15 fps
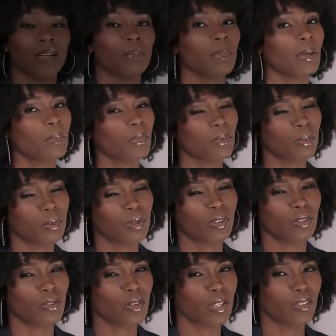Memorable
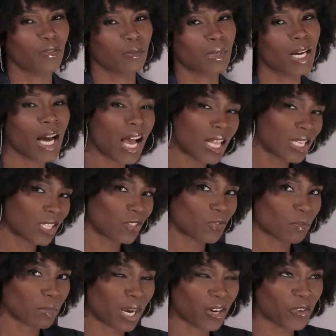stories from college
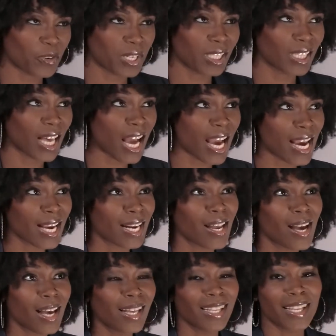from my Greek line
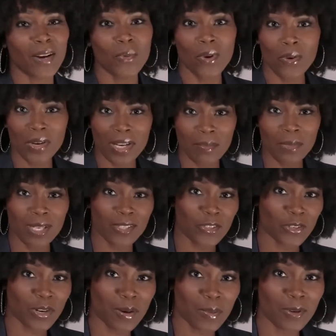that won't get me in
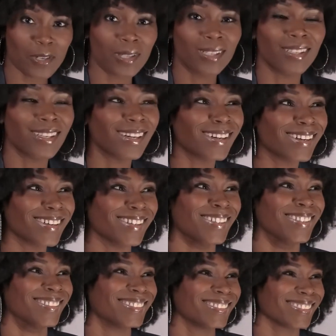trouble. God,
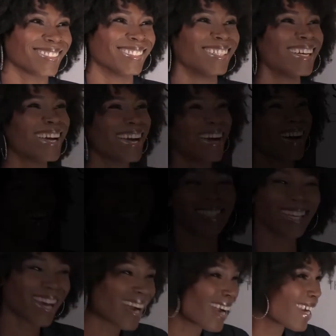
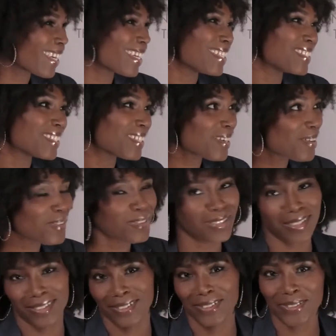I can't tell you
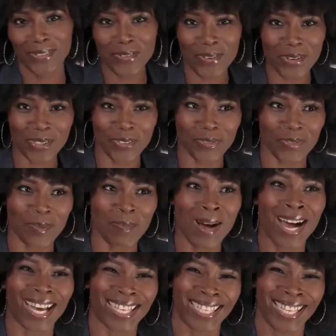none of the stories from
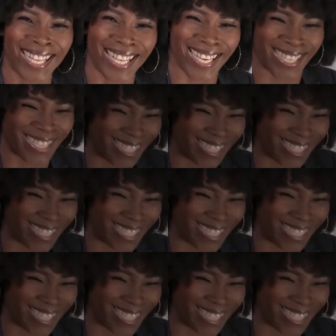my life.